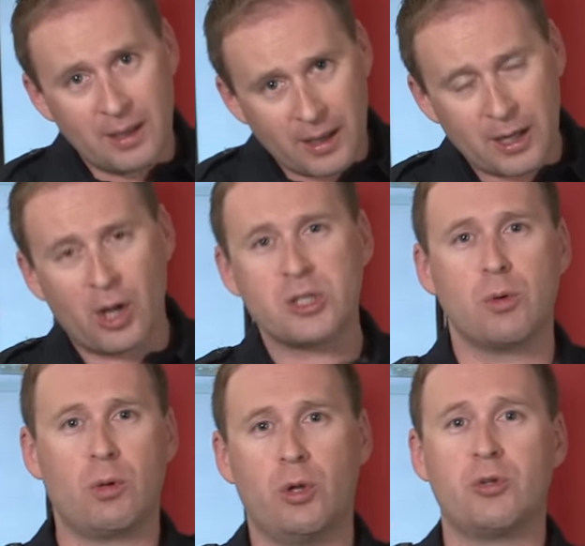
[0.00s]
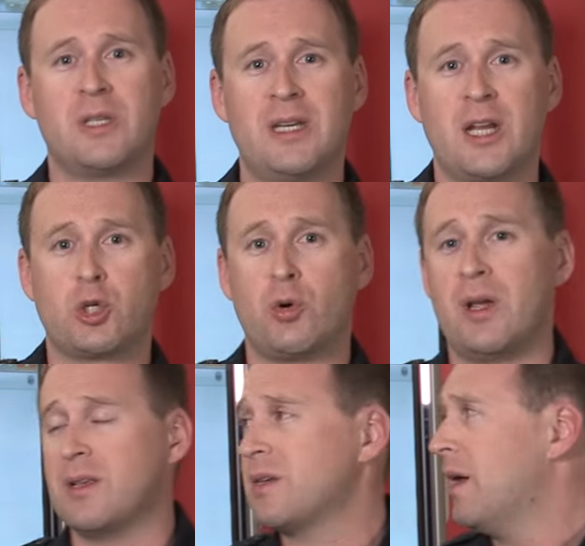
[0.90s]
It also includes the dead
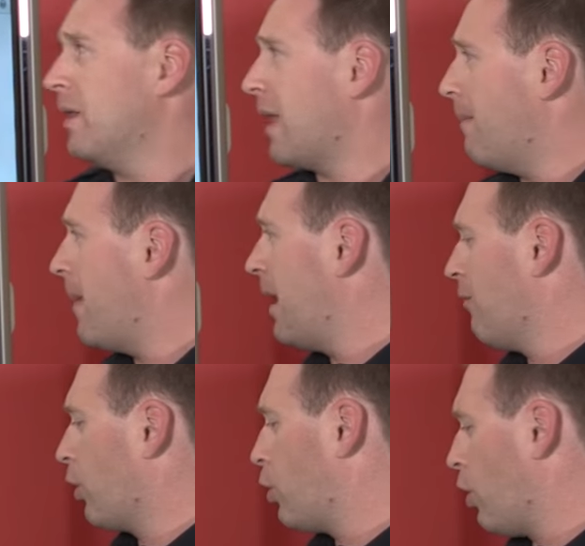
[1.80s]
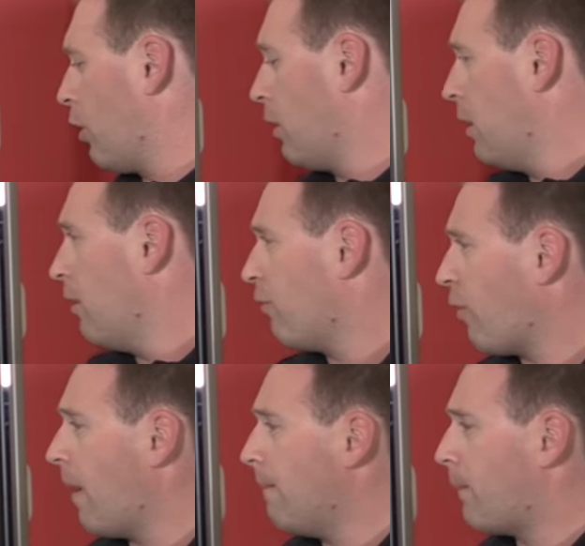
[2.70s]
trees that may have occurred
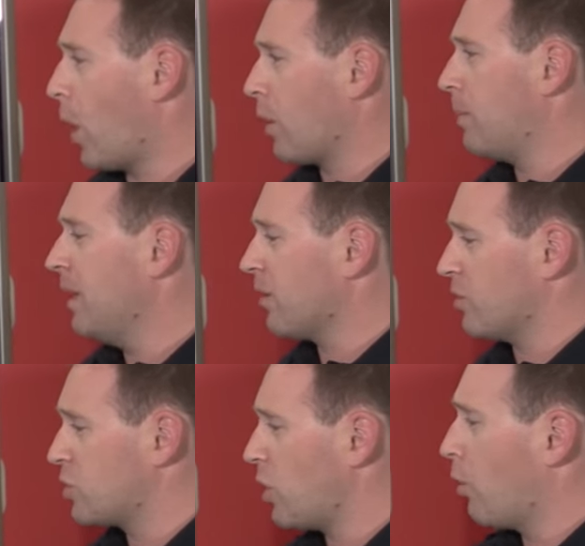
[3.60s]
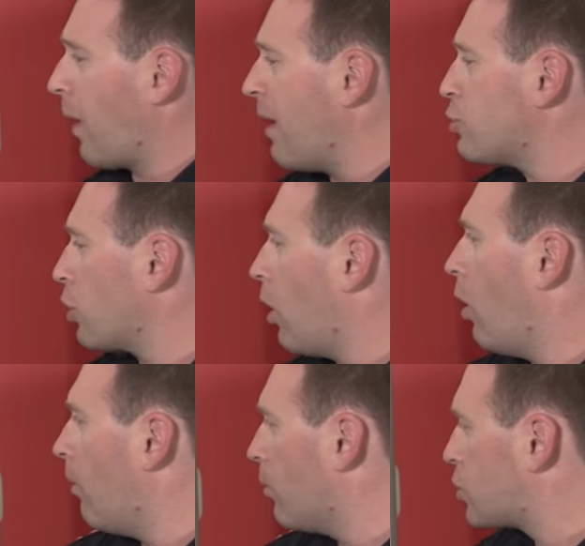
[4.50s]
from bark beetles. So around your
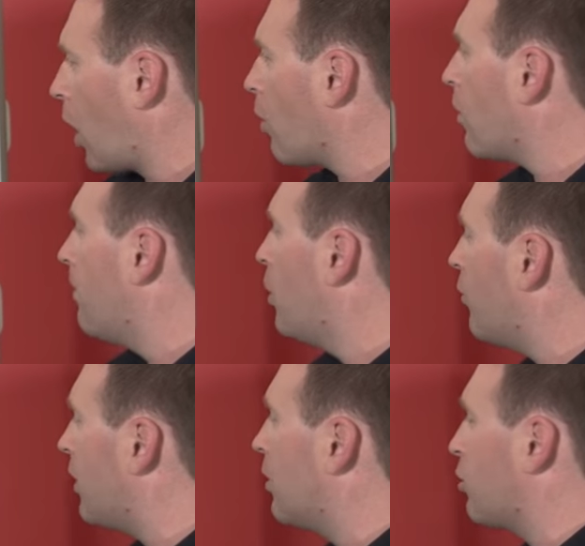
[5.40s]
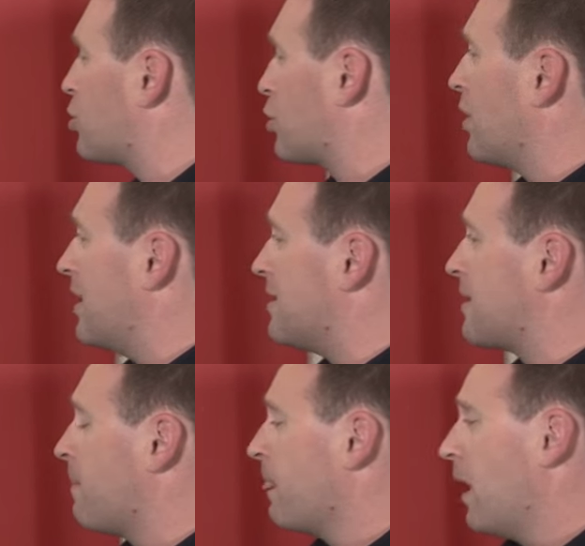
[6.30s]
home, start removing those trees.